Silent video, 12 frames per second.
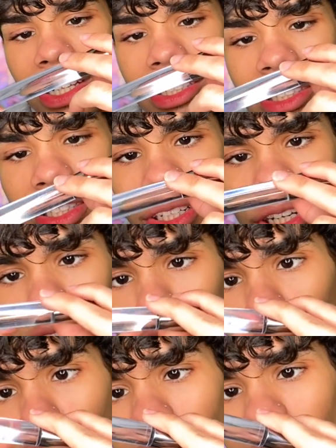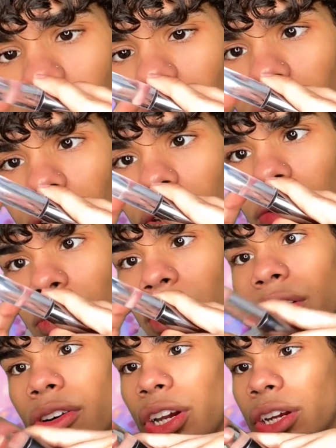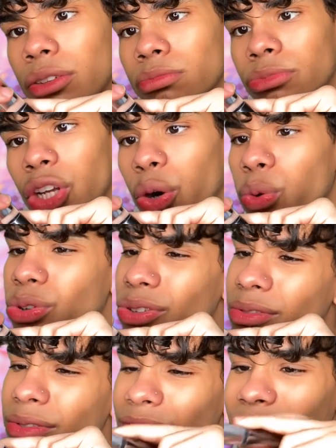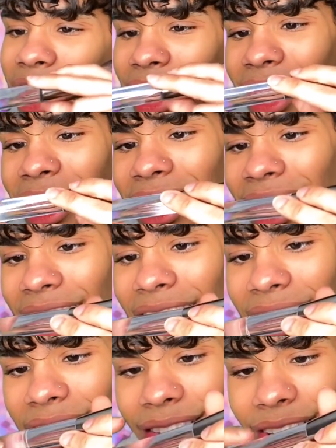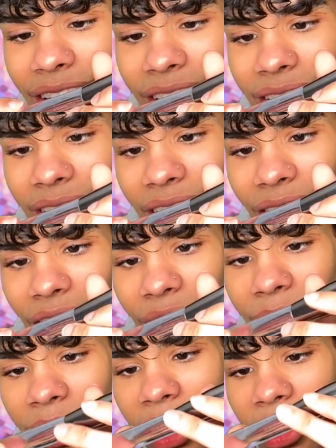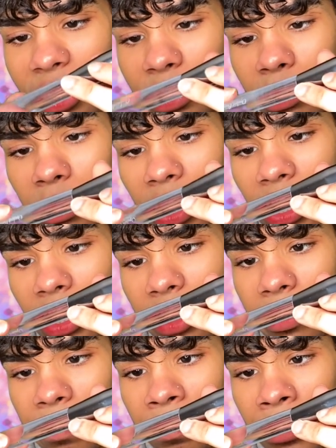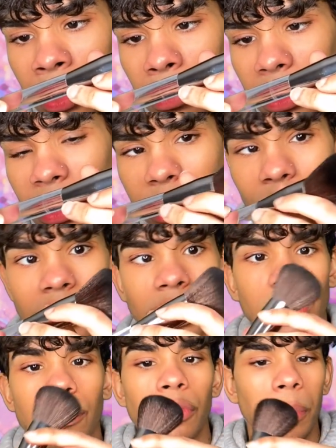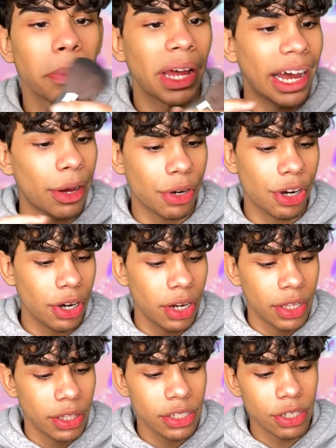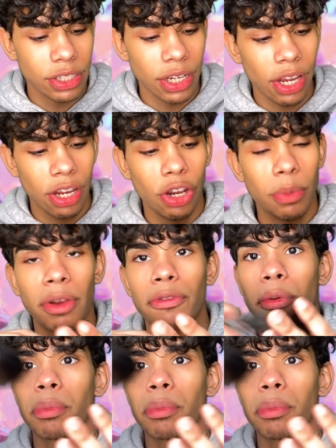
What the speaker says: is the acrylic looks very old. Like, I don't know how to explain it. But this one says for powder. This looks like it could be for